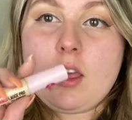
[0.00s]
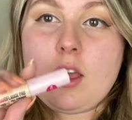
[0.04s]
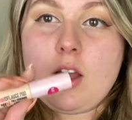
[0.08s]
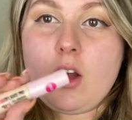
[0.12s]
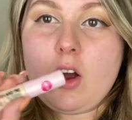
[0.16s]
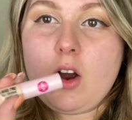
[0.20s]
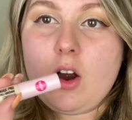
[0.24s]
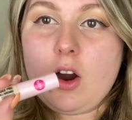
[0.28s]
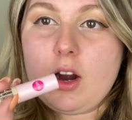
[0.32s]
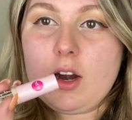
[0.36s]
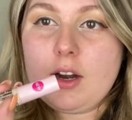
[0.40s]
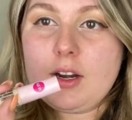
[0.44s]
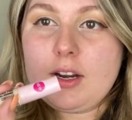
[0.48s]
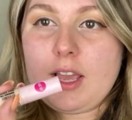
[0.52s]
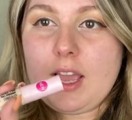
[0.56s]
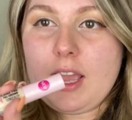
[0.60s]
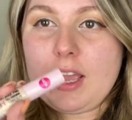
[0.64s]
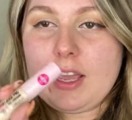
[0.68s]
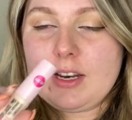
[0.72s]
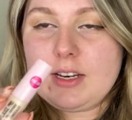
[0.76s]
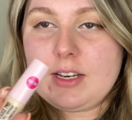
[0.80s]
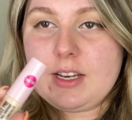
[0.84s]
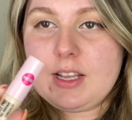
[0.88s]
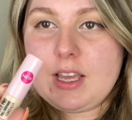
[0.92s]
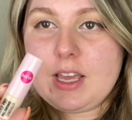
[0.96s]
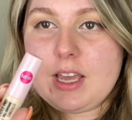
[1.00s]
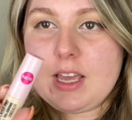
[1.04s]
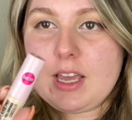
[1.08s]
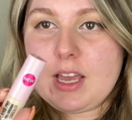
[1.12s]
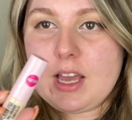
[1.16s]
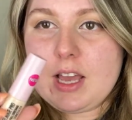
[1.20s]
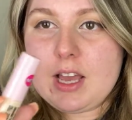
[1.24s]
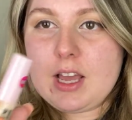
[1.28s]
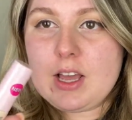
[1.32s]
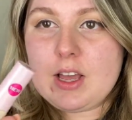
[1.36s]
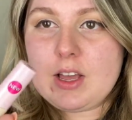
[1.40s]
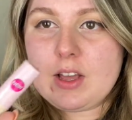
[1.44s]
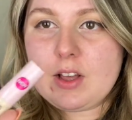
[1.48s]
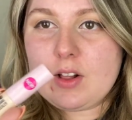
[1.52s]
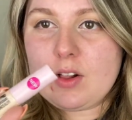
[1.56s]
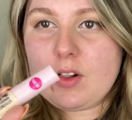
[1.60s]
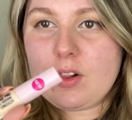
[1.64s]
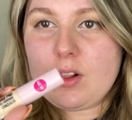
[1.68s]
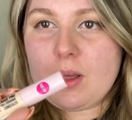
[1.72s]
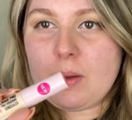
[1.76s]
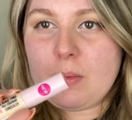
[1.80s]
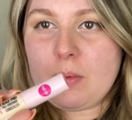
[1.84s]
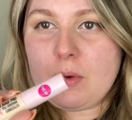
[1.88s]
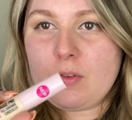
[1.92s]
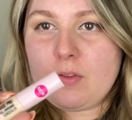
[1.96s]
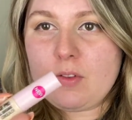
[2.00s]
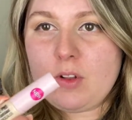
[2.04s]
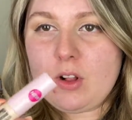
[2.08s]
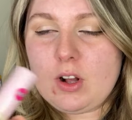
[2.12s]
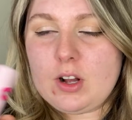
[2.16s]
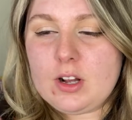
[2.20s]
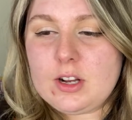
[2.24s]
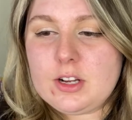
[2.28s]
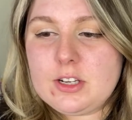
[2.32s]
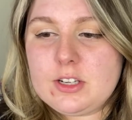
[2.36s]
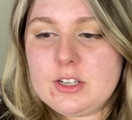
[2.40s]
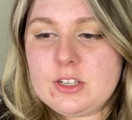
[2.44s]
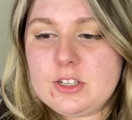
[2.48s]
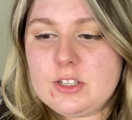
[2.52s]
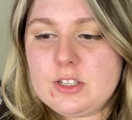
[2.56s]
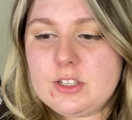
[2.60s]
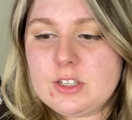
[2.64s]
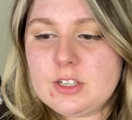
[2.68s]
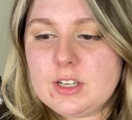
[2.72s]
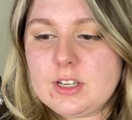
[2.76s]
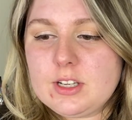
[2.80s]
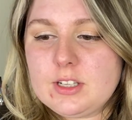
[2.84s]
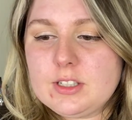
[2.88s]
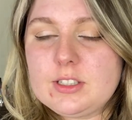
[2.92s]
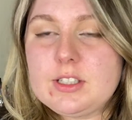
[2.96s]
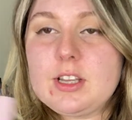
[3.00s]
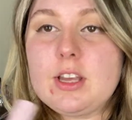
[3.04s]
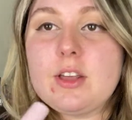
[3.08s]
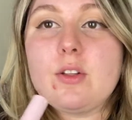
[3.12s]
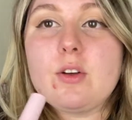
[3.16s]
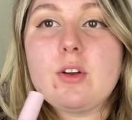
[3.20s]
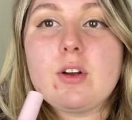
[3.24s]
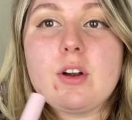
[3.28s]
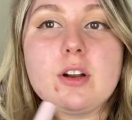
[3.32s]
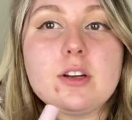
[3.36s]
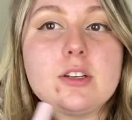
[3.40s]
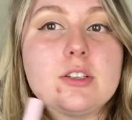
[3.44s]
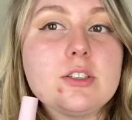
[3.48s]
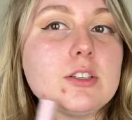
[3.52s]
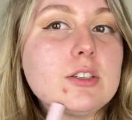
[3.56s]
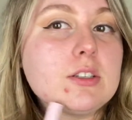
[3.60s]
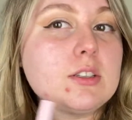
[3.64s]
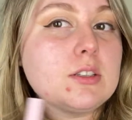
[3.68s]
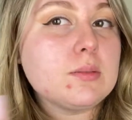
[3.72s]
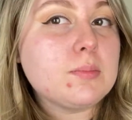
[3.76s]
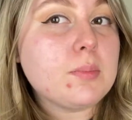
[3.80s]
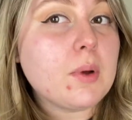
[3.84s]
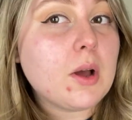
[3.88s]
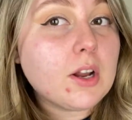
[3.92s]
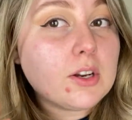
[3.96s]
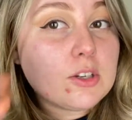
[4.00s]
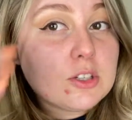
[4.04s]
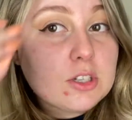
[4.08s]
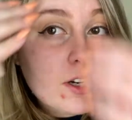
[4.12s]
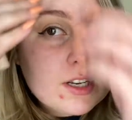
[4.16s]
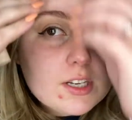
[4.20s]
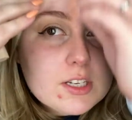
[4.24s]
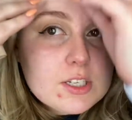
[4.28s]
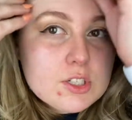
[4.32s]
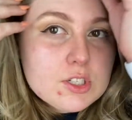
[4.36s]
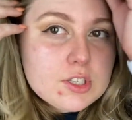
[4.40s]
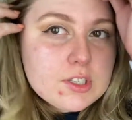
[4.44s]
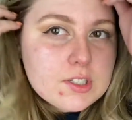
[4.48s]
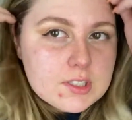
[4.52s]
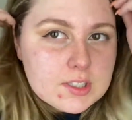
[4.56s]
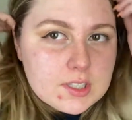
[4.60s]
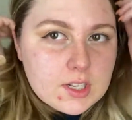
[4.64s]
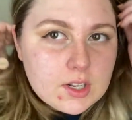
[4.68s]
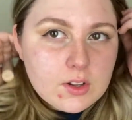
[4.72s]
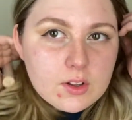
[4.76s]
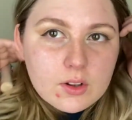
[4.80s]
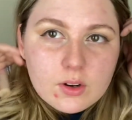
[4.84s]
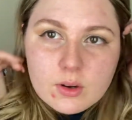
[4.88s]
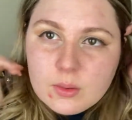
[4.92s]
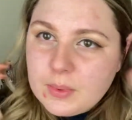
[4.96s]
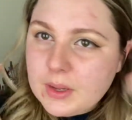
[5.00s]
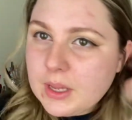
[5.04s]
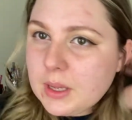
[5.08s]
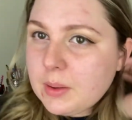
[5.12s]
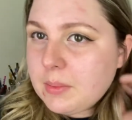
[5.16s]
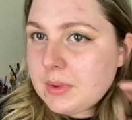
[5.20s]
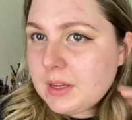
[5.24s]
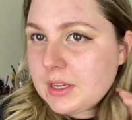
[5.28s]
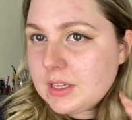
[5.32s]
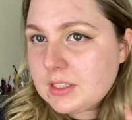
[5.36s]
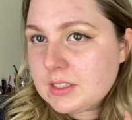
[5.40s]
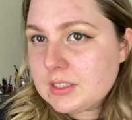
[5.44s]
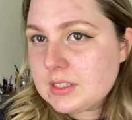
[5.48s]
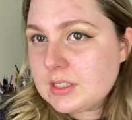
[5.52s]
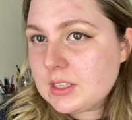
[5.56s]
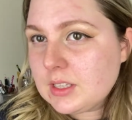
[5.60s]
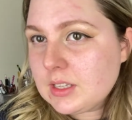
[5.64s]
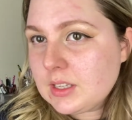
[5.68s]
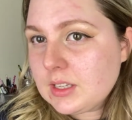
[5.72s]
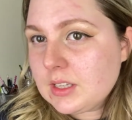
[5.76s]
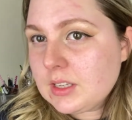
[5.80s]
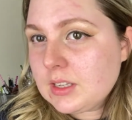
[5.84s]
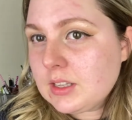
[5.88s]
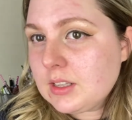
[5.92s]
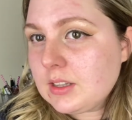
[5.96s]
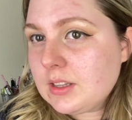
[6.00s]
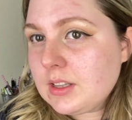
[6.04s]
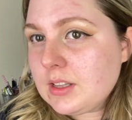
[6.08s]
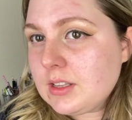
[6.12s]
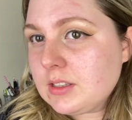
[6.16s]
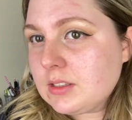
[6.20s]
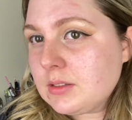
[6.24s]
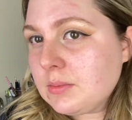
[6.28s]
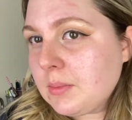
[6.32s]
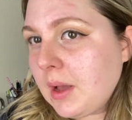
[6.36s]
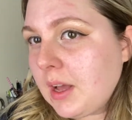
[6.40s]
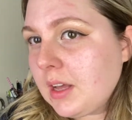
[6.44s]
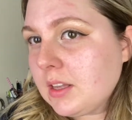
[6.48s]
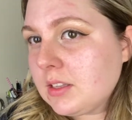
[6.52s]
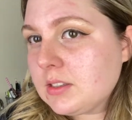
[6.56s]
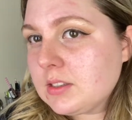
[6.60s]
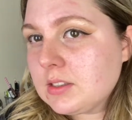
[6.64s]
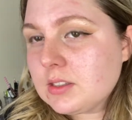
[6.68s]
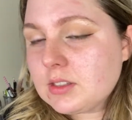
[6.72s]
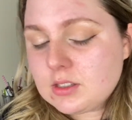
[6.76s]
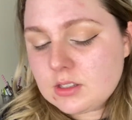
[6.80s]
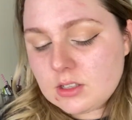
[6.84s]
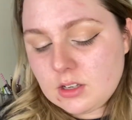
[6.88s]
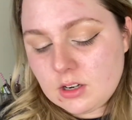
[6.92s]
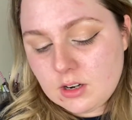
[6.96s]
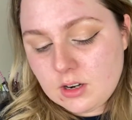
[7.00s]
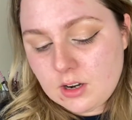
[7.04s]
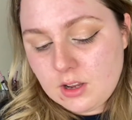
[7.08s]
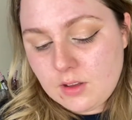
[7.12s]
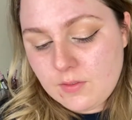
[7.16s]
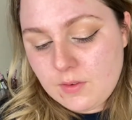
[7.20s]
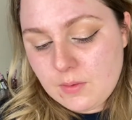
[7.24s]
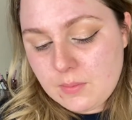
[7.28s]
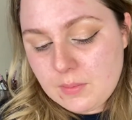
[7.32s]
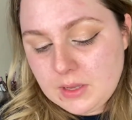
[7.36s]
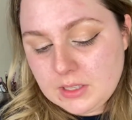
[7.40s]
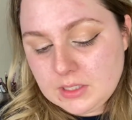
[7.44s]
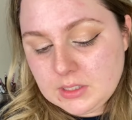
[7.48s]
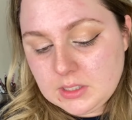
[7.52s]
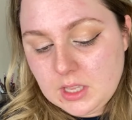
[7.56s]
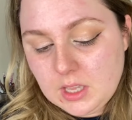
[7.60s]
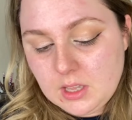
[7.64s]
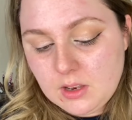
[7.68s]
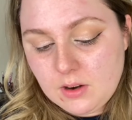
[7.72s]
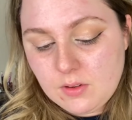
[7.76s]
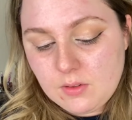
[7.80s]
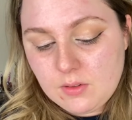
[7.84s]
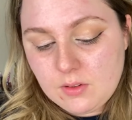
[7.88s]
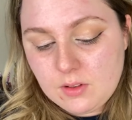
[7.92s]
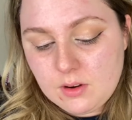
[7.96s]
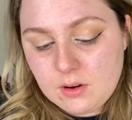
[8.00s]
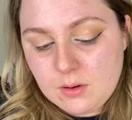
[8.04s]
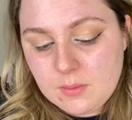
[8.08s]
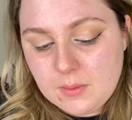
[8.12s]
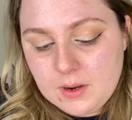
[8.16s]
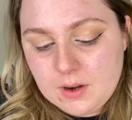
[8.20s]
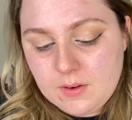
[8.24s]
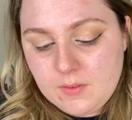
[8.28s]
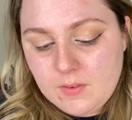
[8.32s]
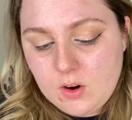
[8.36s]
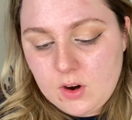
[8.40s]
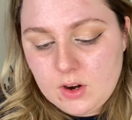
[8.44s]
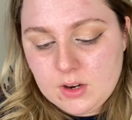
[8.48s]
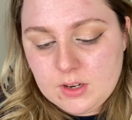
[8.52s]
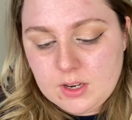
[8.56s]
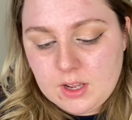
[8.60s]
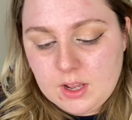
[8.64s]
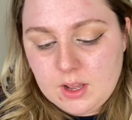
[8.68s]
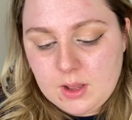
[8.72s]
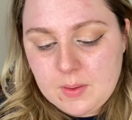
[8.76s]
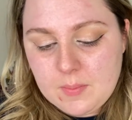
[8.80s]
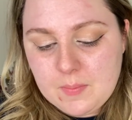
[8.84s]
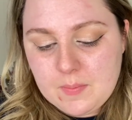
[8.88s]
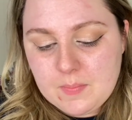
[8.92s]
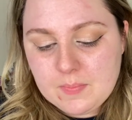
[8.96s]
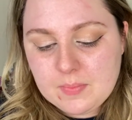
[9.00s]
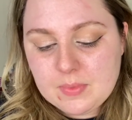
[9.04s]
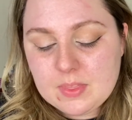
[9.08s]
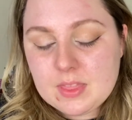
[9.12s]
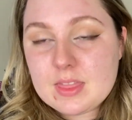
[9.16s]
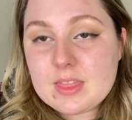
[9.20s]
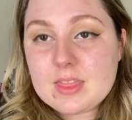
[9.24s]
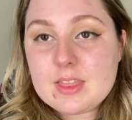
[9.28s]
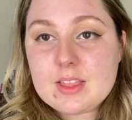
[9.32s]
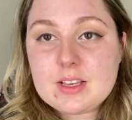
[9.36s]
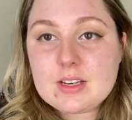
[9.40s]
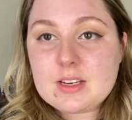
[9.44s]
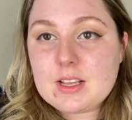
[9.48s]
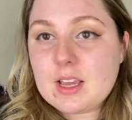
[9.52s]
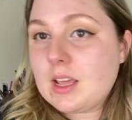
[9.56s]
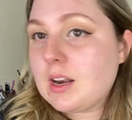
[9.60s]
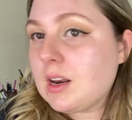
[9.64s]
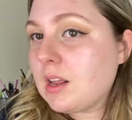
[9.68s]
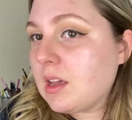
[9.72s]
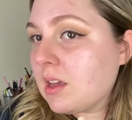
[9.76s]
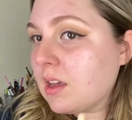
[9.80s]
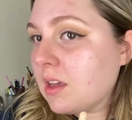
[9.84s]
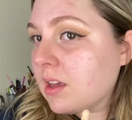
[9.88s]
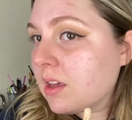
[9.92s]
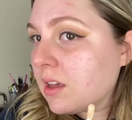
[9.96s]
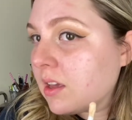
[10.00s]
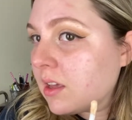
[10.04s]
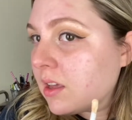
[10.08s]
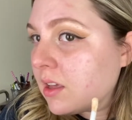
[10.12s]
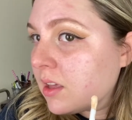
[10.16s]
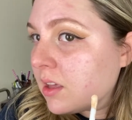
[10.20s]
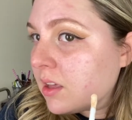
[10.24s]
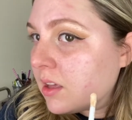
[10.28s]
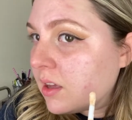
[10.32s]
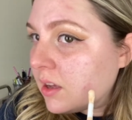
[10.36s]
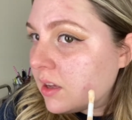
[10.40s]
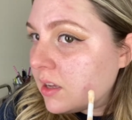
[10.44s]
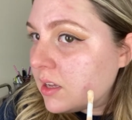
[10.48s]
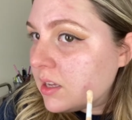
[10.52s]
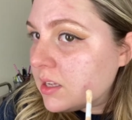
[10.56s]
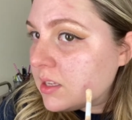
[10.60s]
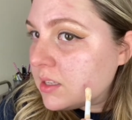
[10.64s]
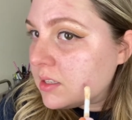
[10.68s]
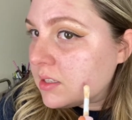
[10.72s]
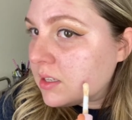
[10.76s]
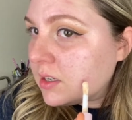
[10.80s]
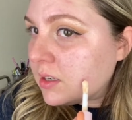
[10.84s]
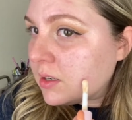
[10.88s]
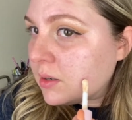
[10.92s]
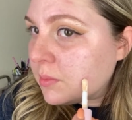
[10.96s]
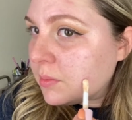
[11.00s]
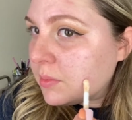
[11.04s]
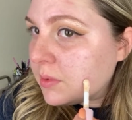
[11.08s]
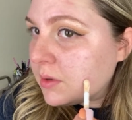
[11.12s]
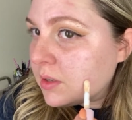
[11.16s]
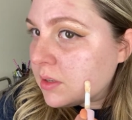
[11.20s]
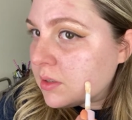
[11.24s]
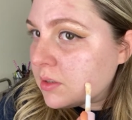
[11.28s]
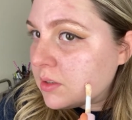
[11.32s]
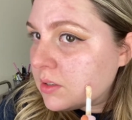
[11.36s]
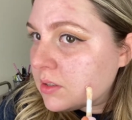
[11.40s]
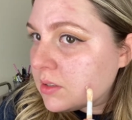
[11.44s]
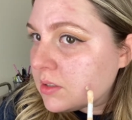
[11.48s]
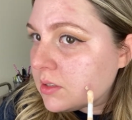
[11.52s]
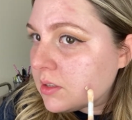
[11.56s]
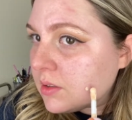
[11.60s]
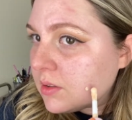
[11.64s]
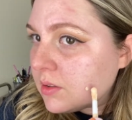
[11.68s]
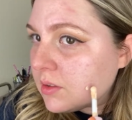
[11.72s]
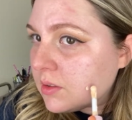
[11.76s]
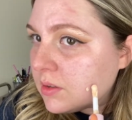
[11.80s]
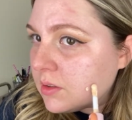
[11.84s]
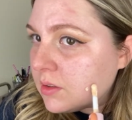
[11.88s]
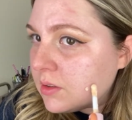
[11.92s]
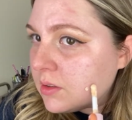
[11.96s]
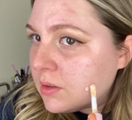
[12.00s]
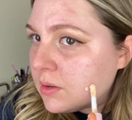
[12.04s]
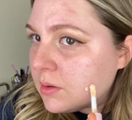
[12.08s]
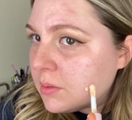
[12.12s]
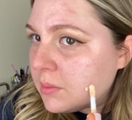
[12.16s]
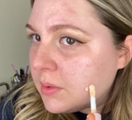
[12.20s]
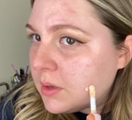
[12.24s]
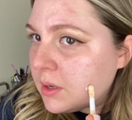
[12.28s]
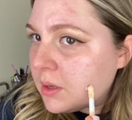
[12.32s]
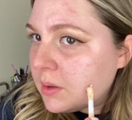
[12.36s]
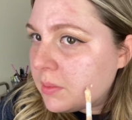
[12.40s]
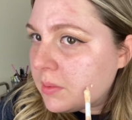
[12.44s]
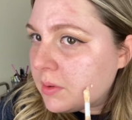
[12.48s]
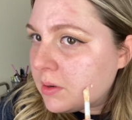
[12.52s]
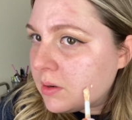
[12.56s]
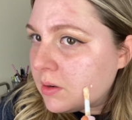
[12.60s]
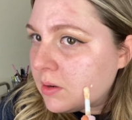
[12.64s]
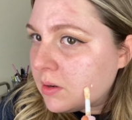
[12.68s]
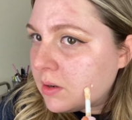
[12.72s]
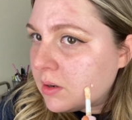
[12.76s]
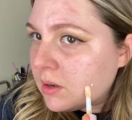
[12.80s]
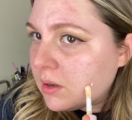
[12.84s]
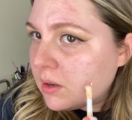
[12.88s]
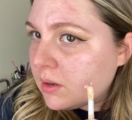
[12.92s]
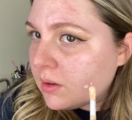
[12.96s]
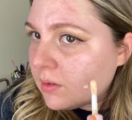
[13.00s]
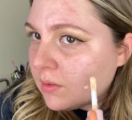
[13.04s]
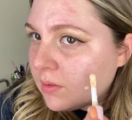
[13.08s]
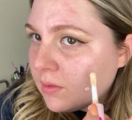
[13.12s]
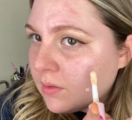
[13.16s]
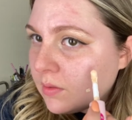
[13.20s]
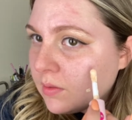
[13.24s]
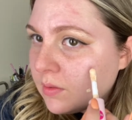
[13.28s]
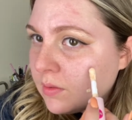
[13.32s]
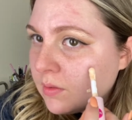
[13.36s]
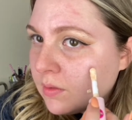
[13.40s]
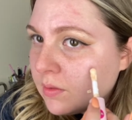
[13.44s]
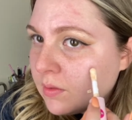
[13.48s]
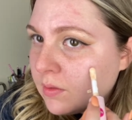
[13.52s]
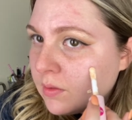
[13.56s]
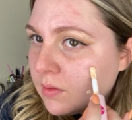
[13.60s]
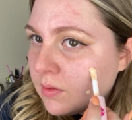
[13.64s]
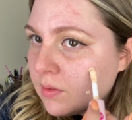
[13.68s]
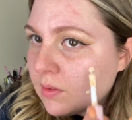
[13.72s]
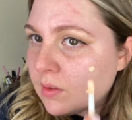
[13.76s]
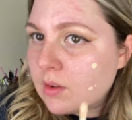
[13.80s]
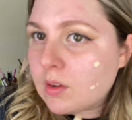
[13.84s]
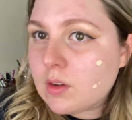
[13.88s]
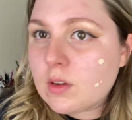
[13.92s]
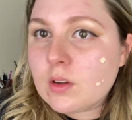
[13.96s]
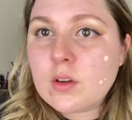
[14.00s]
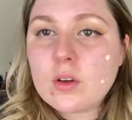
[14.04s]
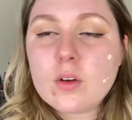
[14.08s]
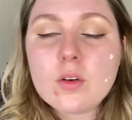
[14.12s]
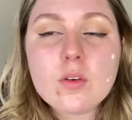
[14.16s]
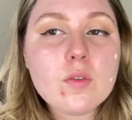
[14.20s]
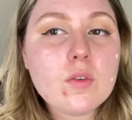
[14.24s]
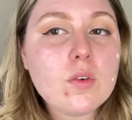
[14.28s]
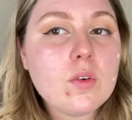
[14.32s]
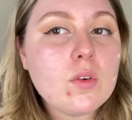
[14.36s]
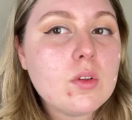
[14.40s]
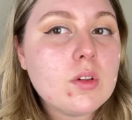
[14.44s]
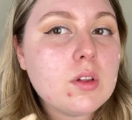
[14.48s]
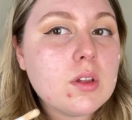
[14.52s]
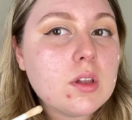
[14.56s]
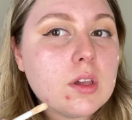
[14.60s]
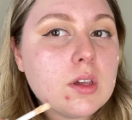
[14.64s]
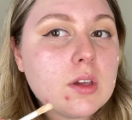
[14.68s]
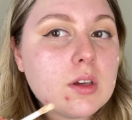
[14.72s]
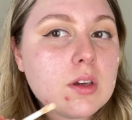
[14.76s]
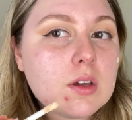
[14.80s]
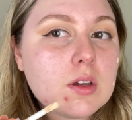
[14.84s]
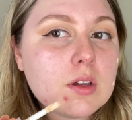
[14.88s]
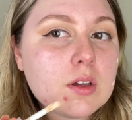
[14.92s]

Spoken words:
Hard Candy Glamouflage concealer and just spot treat just a little bit because these masks are giving my skin a little bit of a hard time. The tanning is helping just a little bit, but not fully.